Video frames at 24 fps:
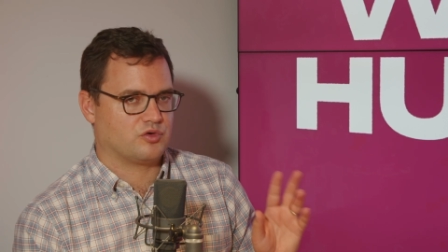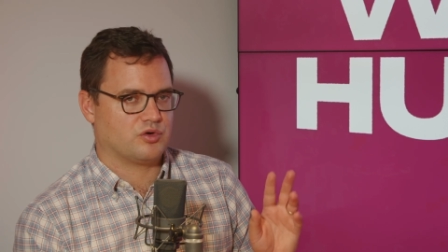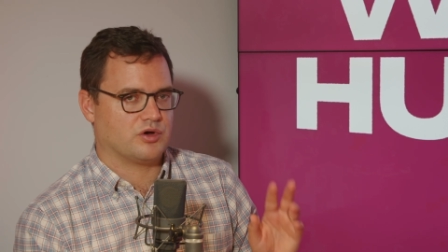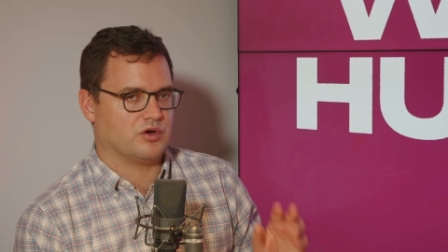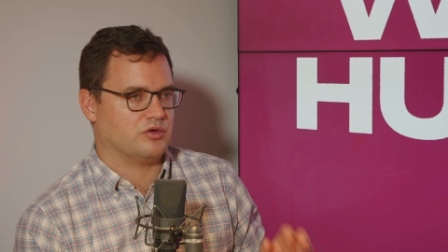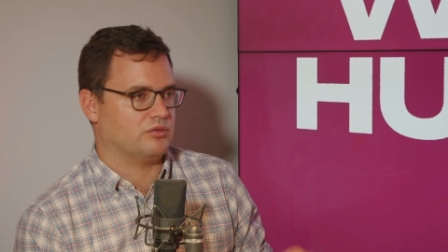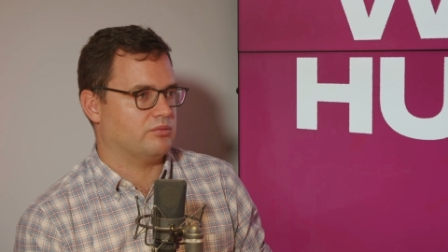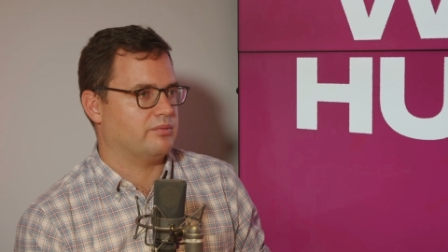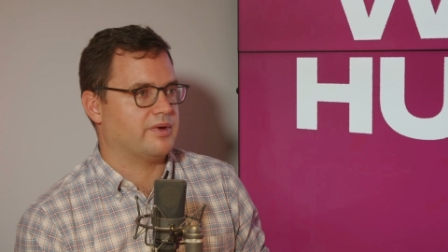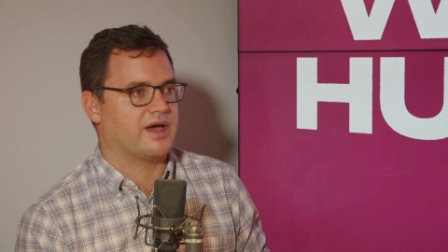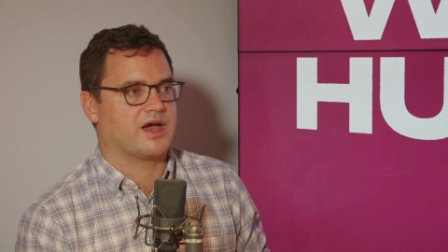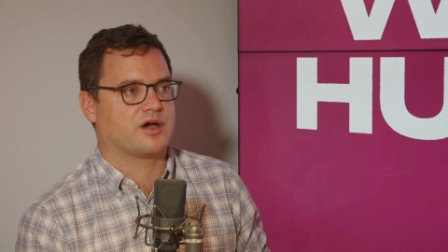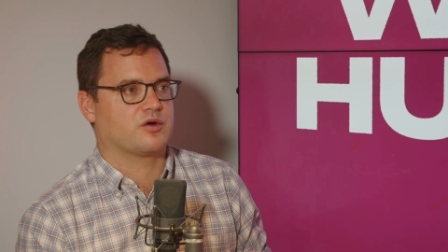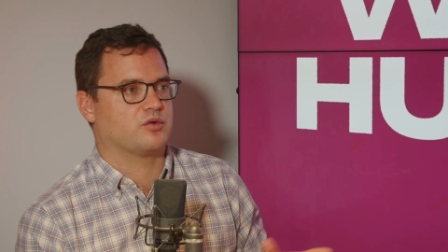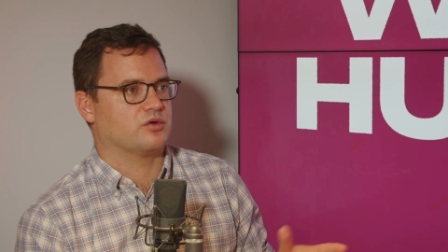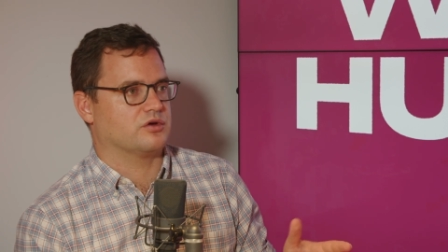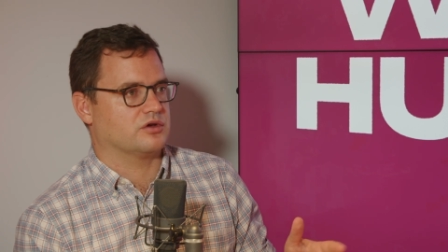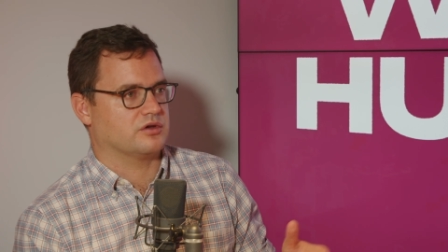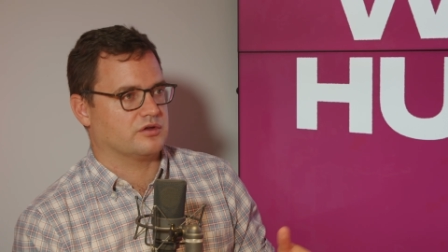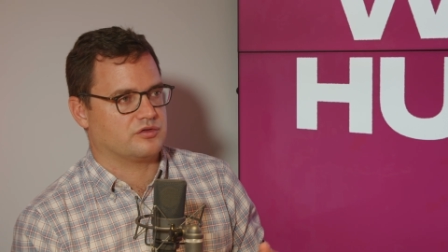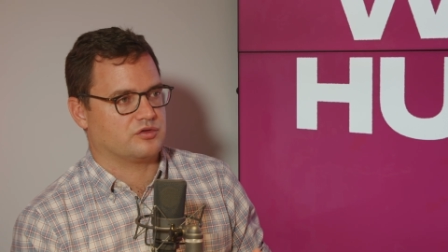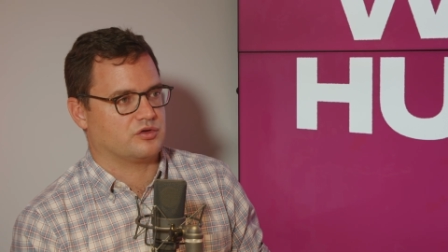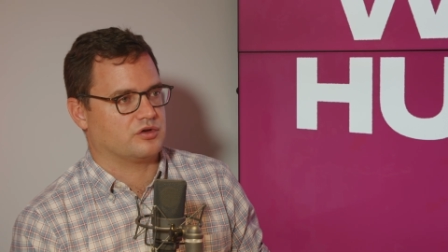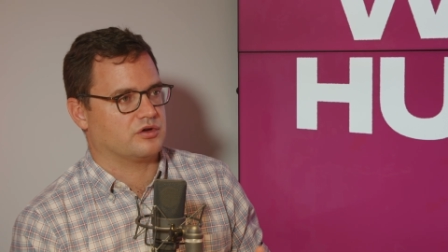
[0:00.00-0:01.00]
quote,
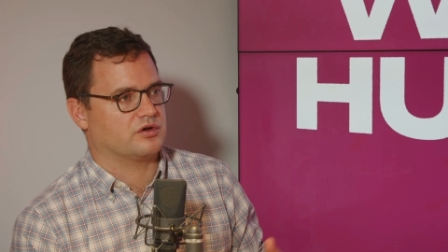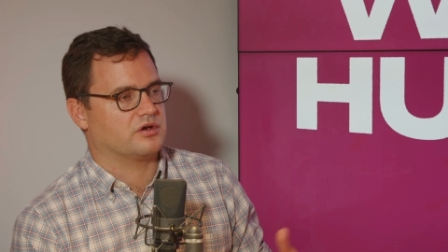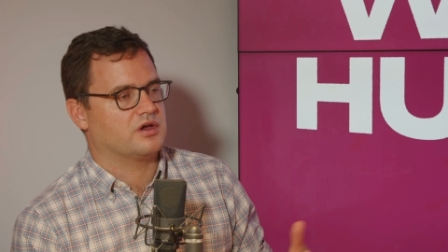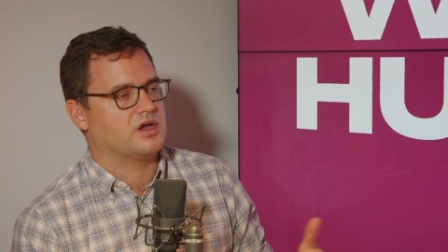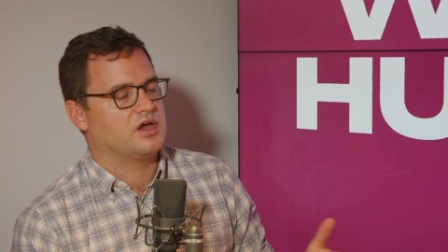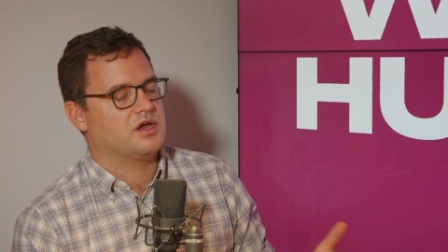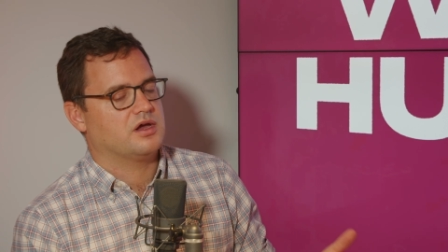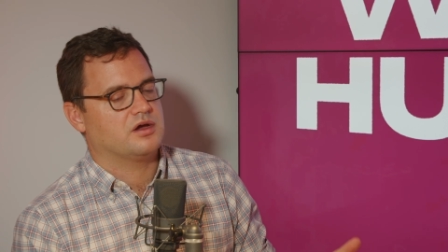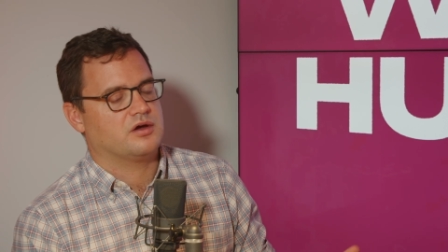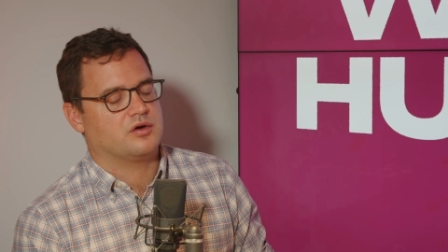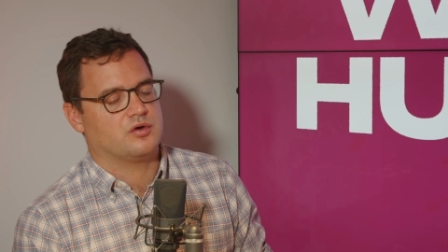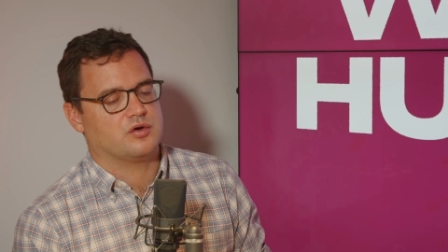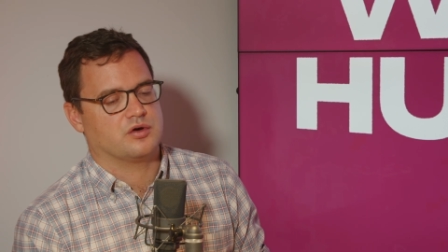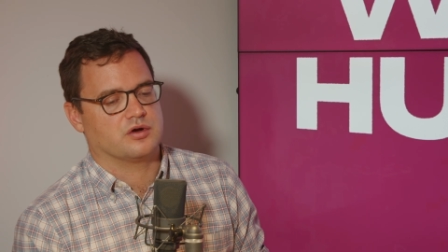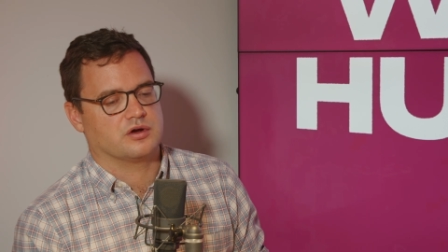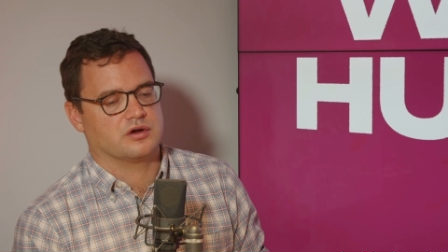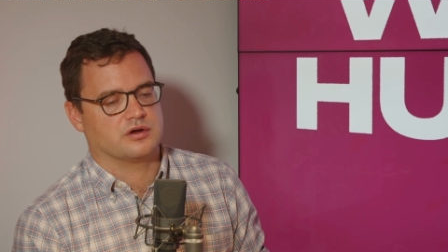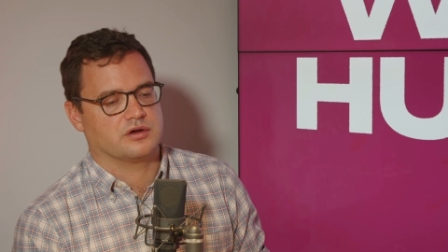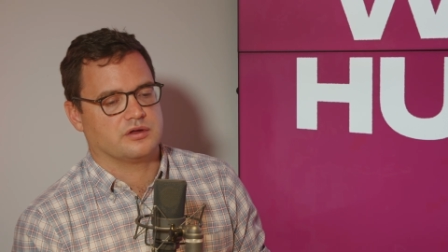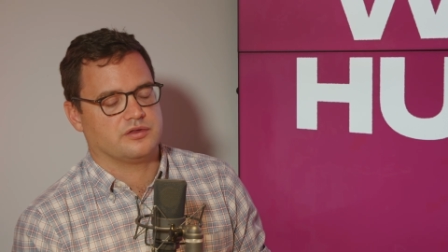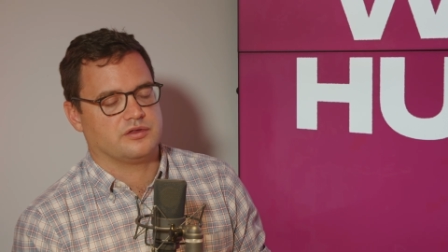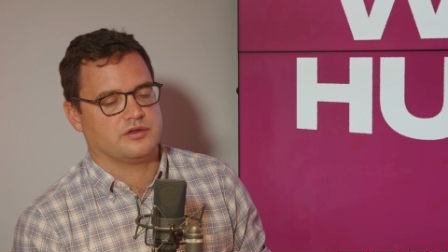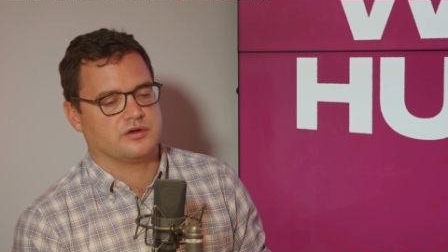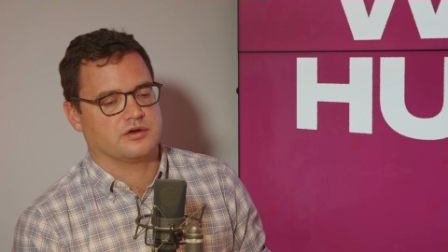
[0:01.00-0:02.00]
backwards or
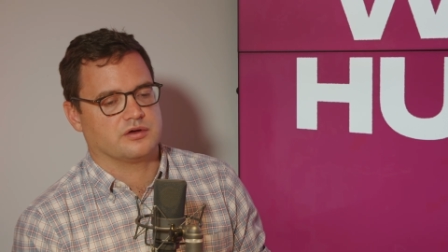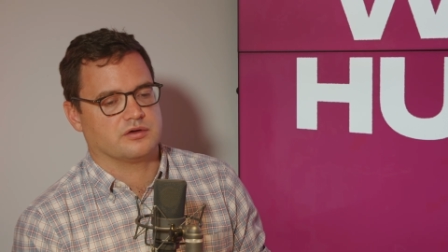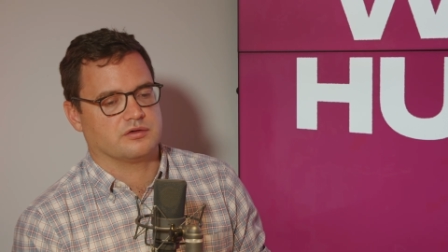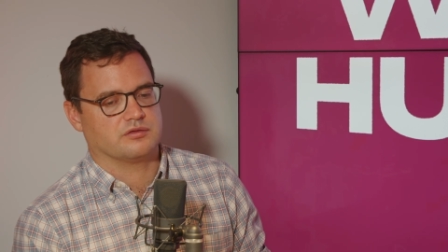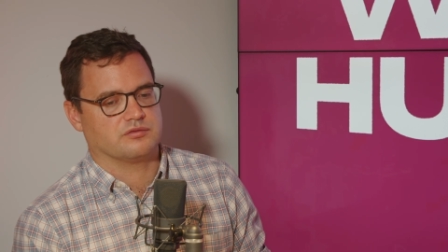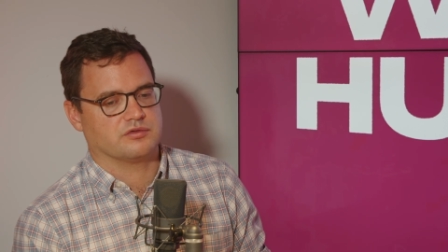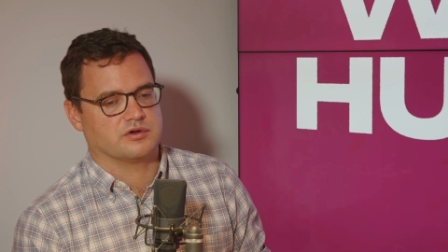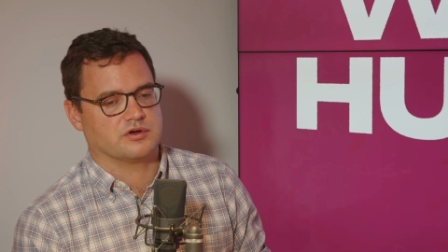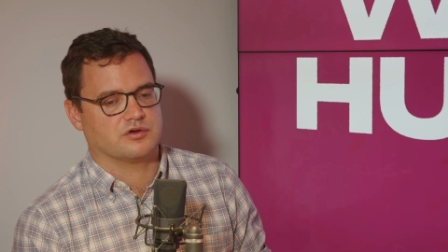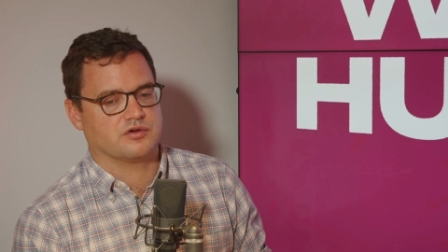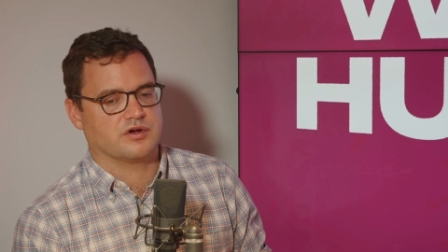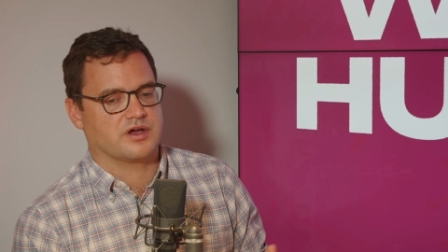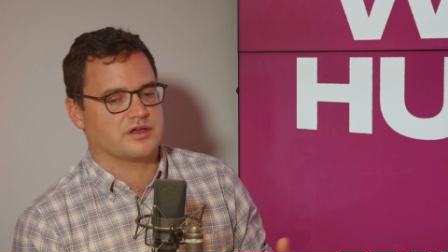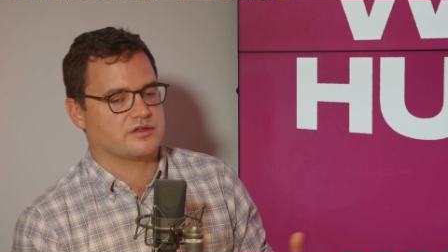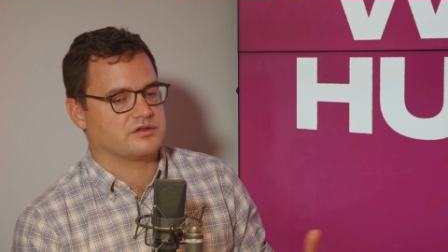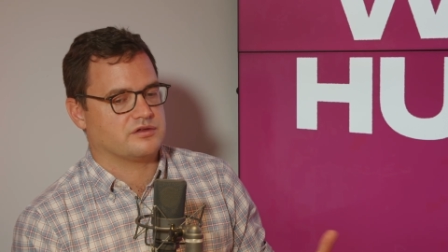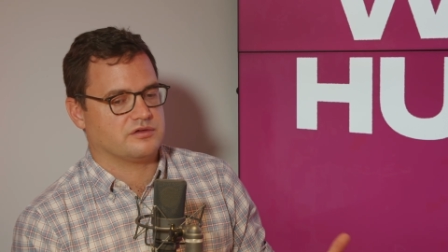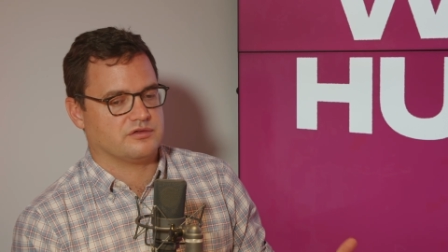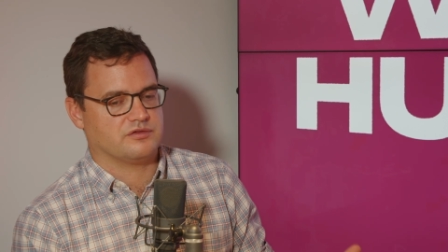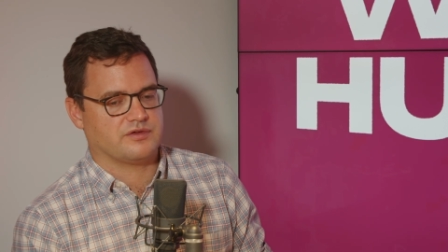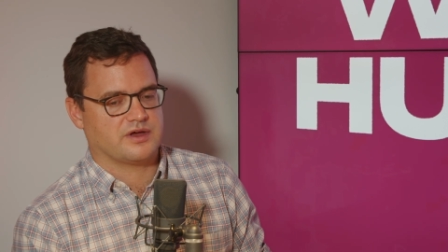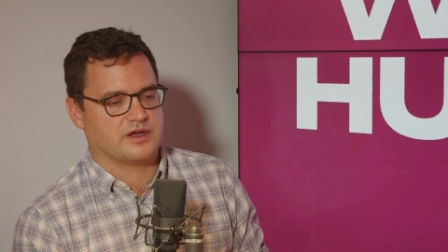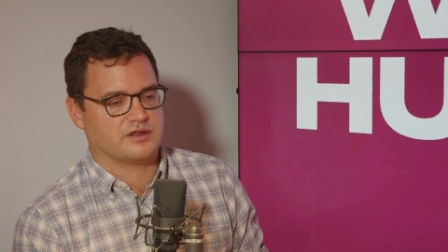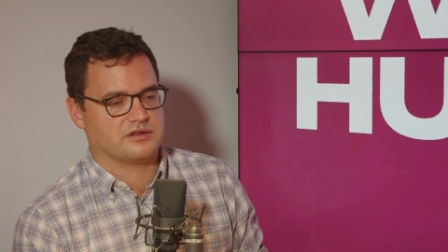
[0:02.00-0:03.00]
they're
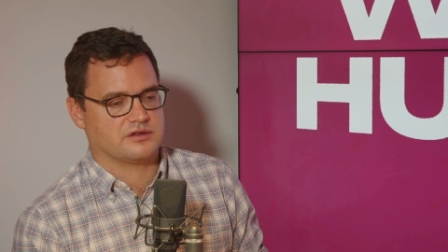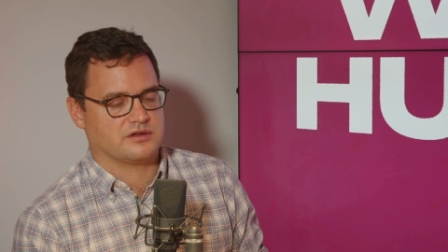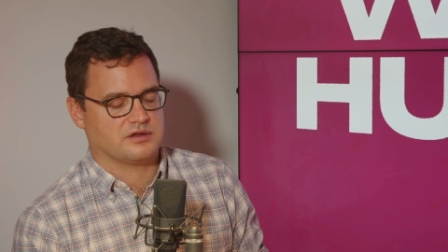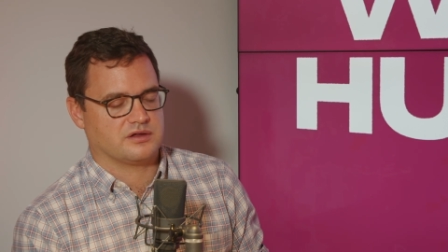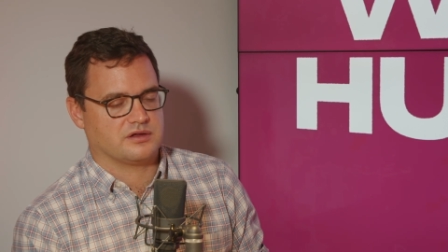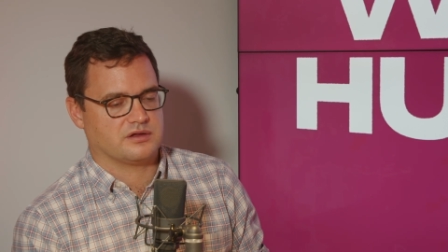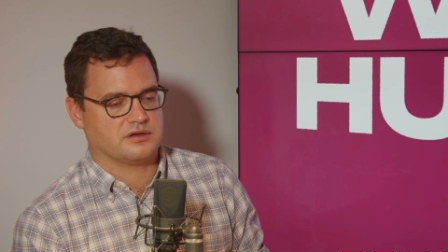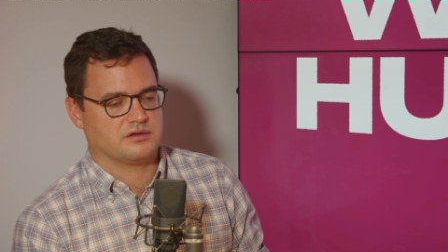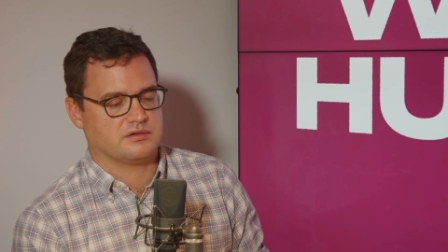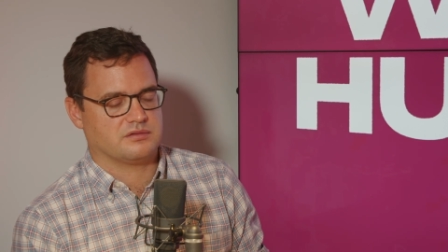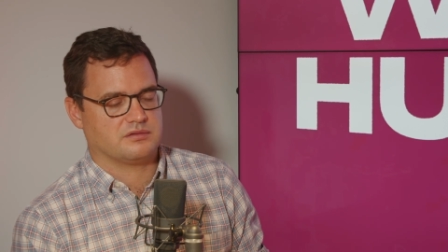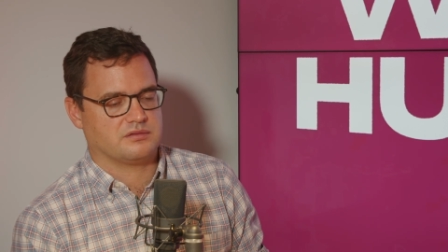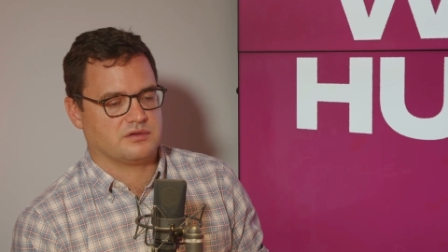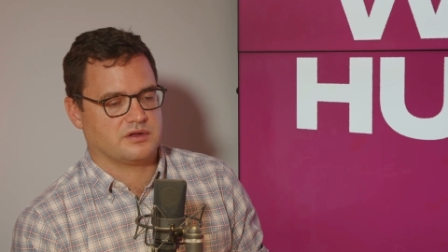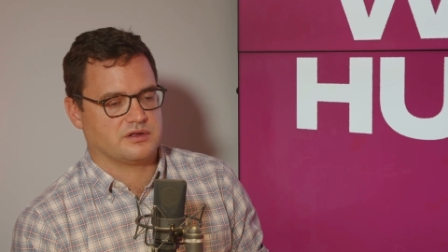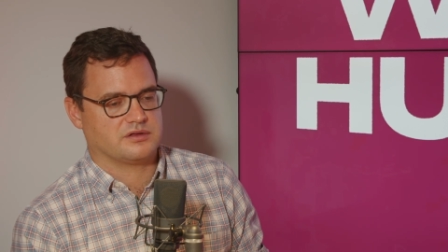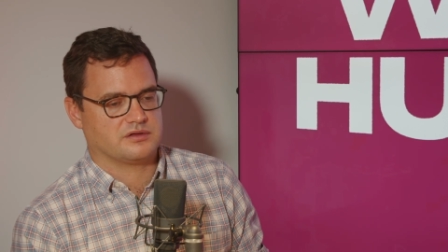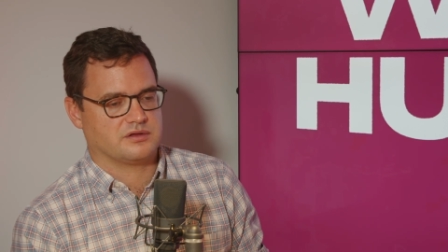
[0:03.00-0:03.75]
regressive as a